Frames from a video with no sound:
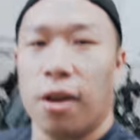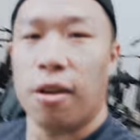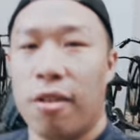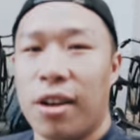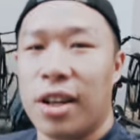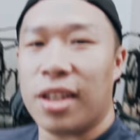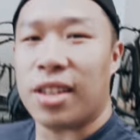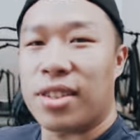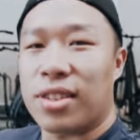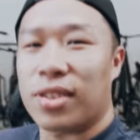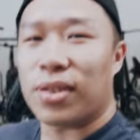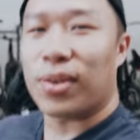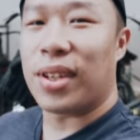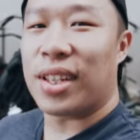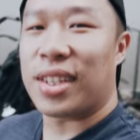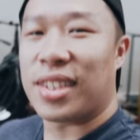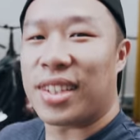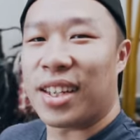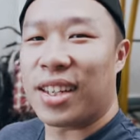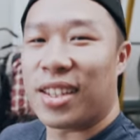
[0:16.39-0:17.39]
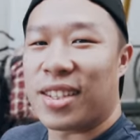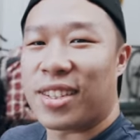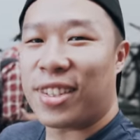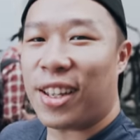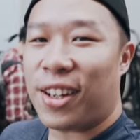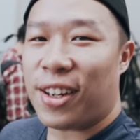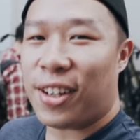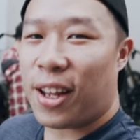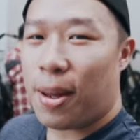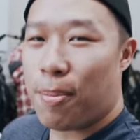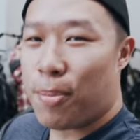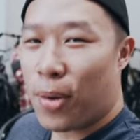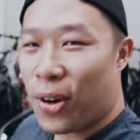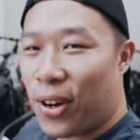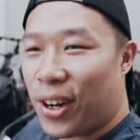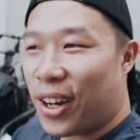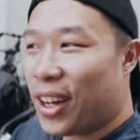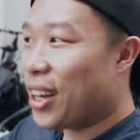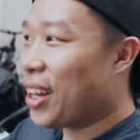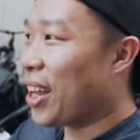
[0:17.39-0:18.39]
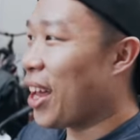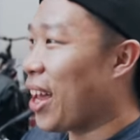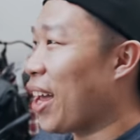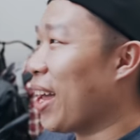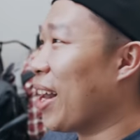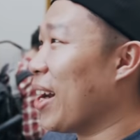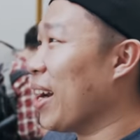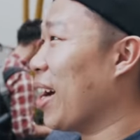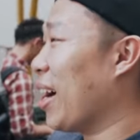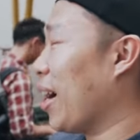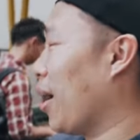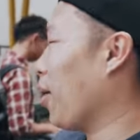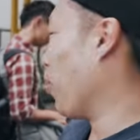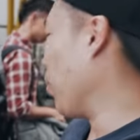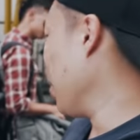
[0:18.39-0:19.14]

All right, so it's a Saturday morning and uh,